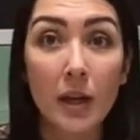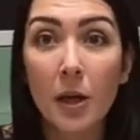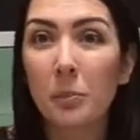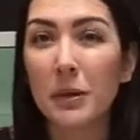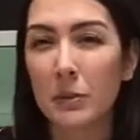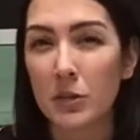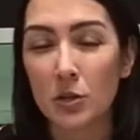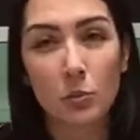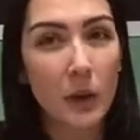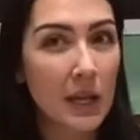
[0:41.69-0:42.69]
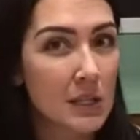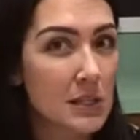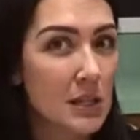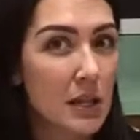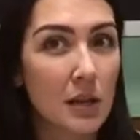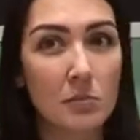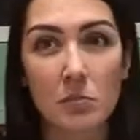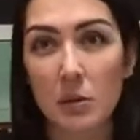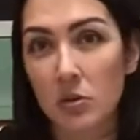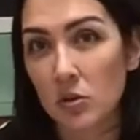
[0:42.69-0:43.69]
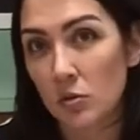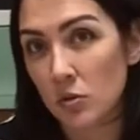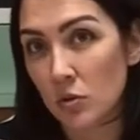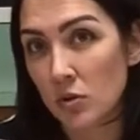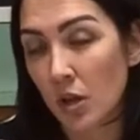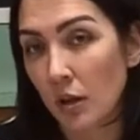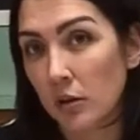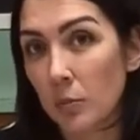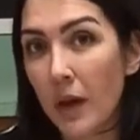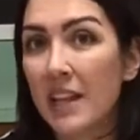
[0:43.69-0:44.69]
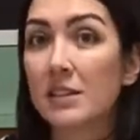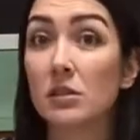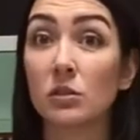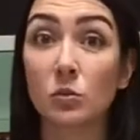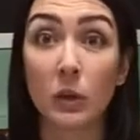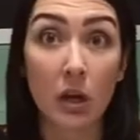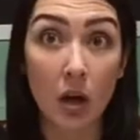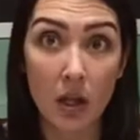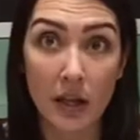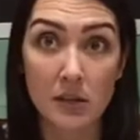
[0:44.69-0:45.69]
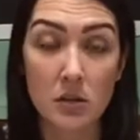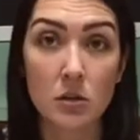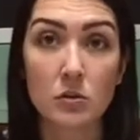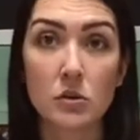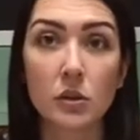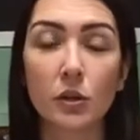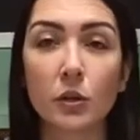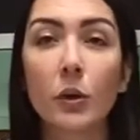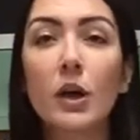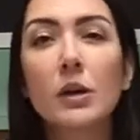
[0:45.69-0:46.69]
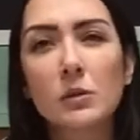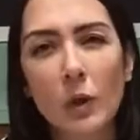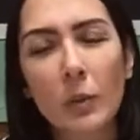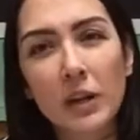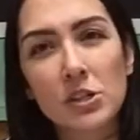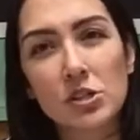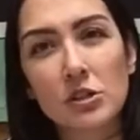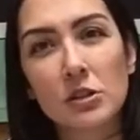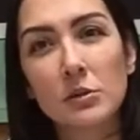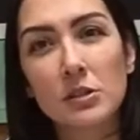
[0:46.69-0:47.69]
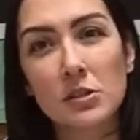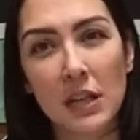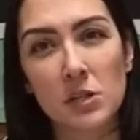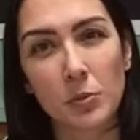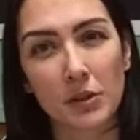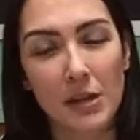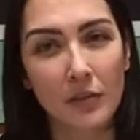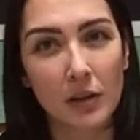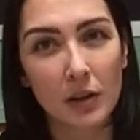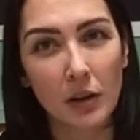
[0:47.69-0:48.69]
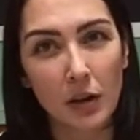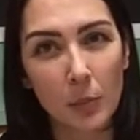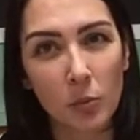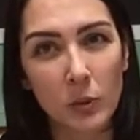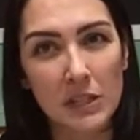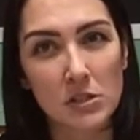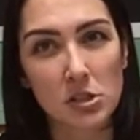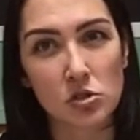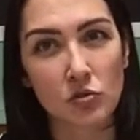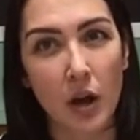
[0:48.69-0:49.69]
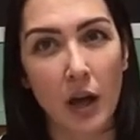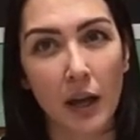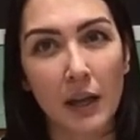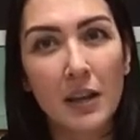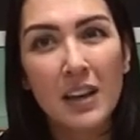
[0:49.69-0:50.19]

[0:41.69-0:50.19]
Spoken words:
Maybe you painted it, maybe you used colored pencils, we all had to use glue. So I wanted your sketchbook to have a couple weeks to dry.